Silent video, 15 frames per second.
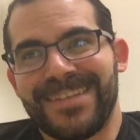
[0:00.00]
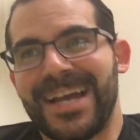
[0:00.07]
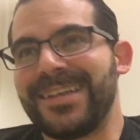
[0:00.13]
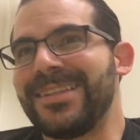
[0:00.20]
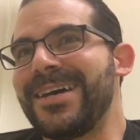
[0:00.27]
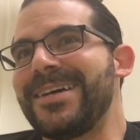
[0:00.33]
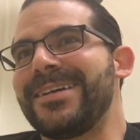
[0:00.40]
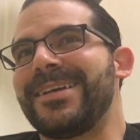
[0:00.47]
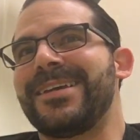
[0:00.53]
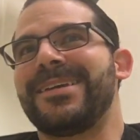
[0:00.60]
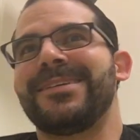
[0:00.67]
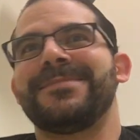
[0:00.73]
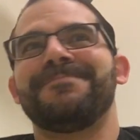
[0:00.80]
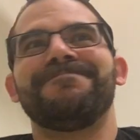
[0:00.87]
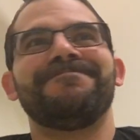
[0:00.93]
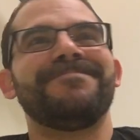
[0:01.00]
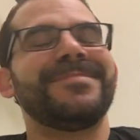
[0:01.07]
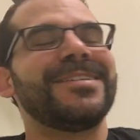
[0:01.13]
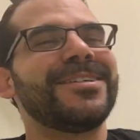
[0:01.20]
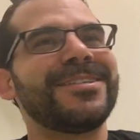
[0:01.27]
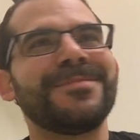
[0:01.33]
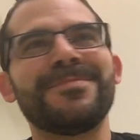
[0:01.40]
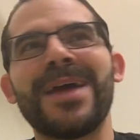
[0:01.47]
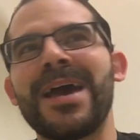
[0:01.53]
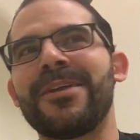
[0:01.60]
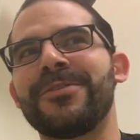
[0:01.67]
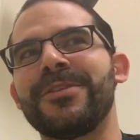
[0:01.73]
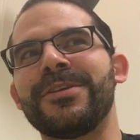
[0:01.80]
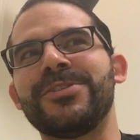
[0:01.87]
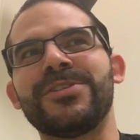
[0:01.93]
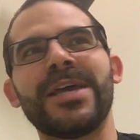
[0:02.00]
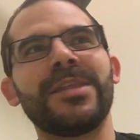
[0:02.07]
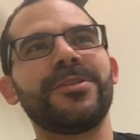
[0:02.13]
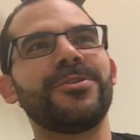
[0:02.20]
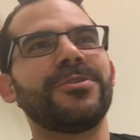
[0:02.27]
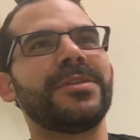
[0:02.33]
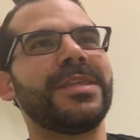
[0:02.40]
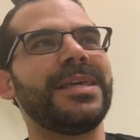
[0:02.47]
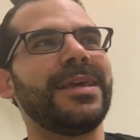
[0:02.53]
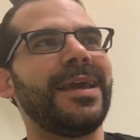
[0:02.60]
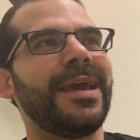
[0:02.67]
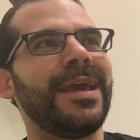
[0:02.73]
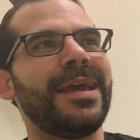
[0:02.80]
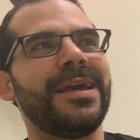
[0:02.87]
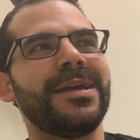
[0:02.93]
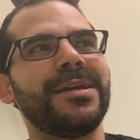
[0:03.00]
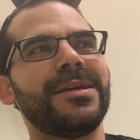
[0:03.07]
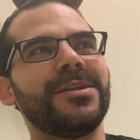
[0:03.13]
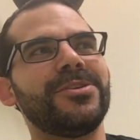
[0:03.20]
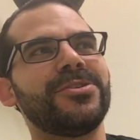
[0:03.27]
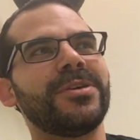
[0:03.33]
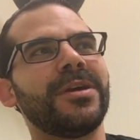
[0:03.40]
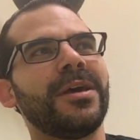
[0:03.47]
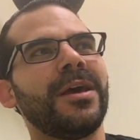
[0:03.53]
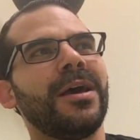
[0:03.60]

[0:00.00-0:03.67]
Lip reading: It doesn't matter the gender, the age,